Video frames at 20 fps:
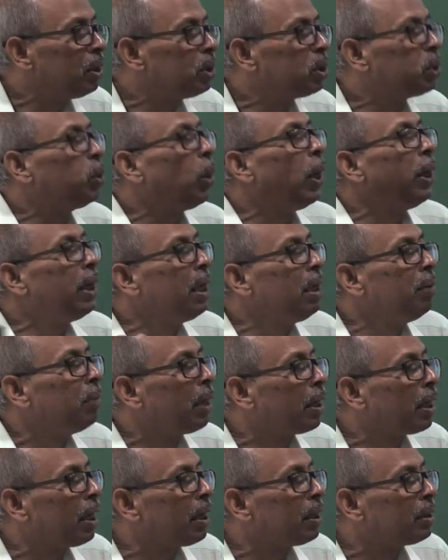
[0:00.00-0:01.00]
sweating
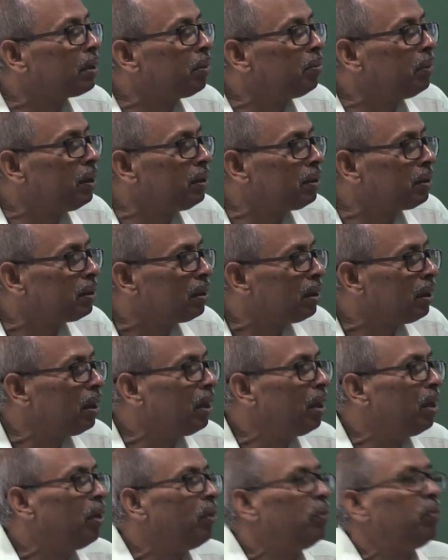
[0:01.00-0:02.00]
mechanism is
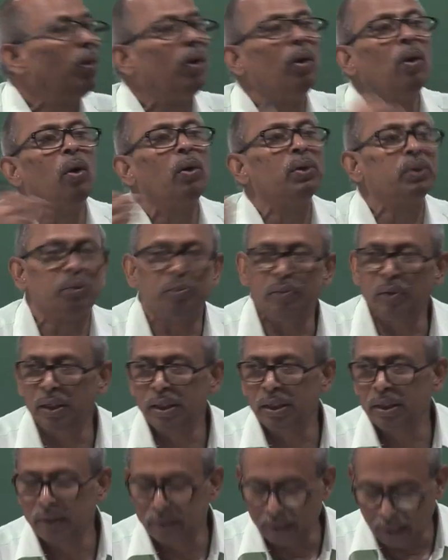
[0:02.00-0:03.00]
for loss of heat,
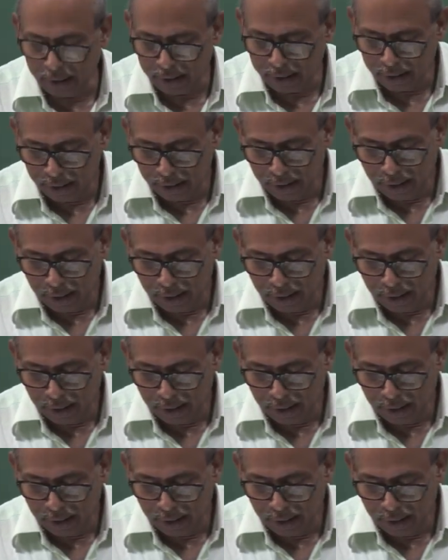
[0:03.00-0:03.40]
right.